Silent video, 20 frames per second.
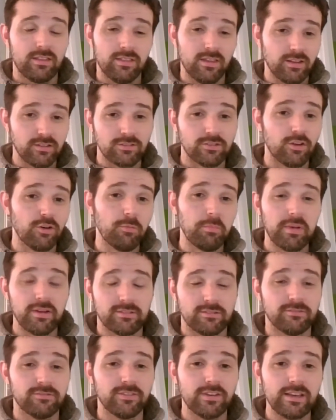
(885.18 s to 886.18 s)
There's no
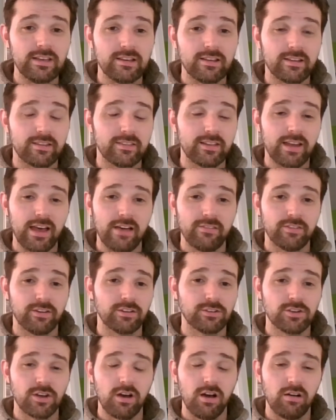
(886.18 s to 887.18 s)
better feeling than having
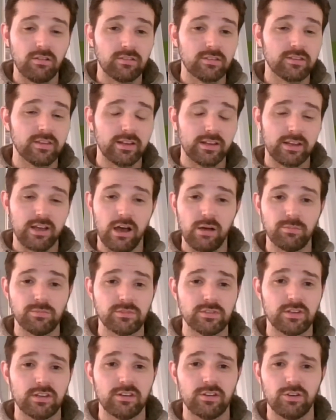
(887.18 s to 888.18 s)
a child that
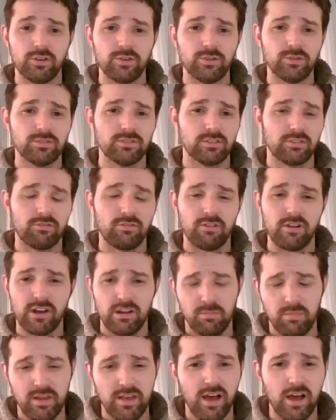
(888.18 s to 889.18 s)
comes in who's
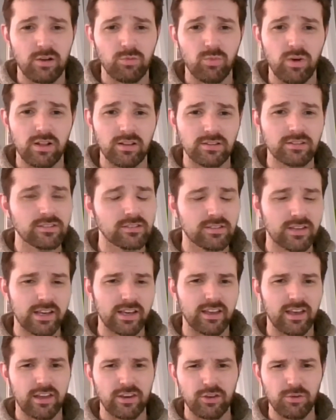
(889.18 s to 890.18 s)
incredibly unwell and
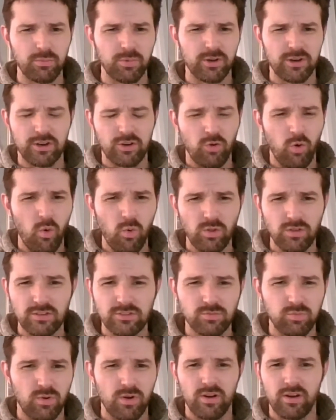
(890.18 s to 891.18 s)
sick, and you put in all
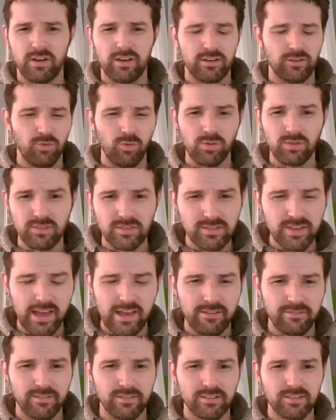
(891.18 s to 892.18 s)
this work and all this
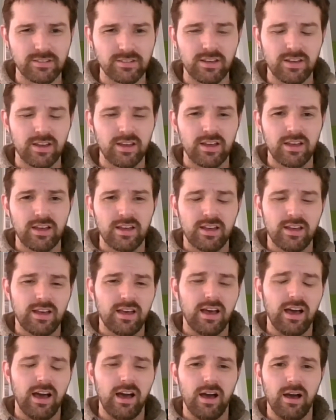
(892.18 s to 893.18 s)
effort
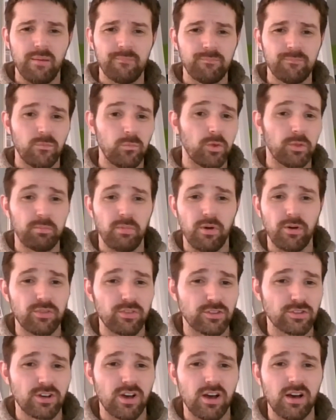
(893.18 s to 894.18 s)
with both
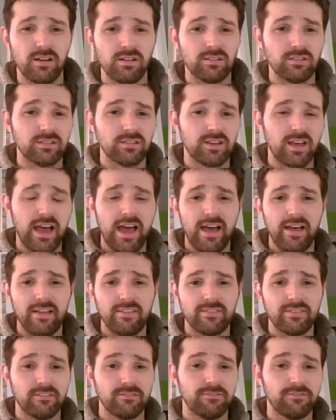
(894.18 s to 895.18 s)
the child
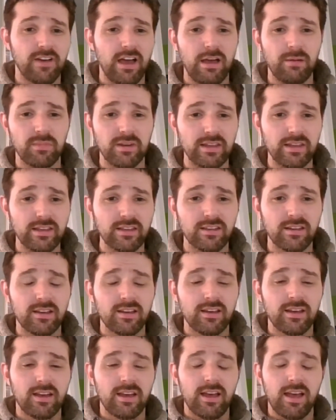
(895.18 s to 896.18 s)
and the family,
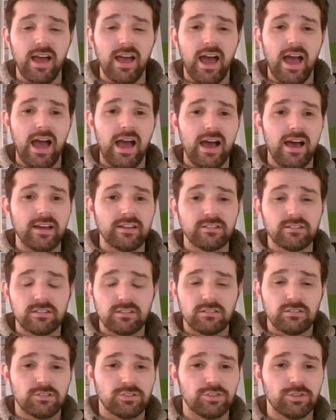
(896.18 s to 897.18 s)
and
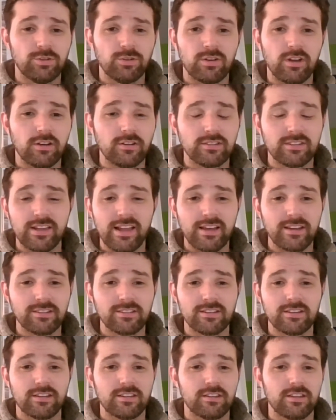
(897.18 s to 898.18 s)
2 days
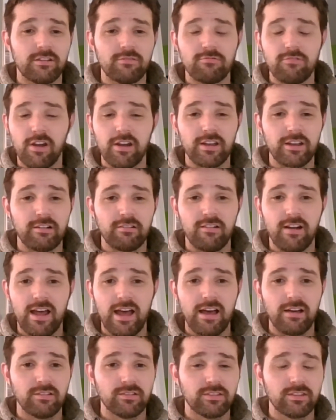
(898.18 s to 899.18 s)
later they're running
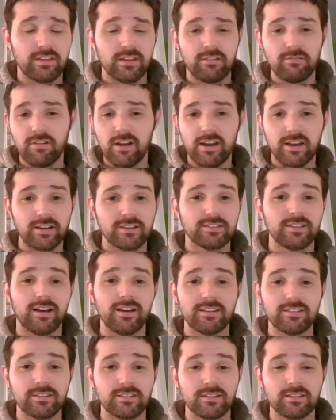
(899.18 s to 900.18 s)
around, they're really
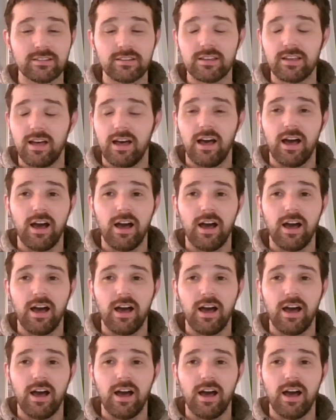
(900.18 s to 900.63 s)
excited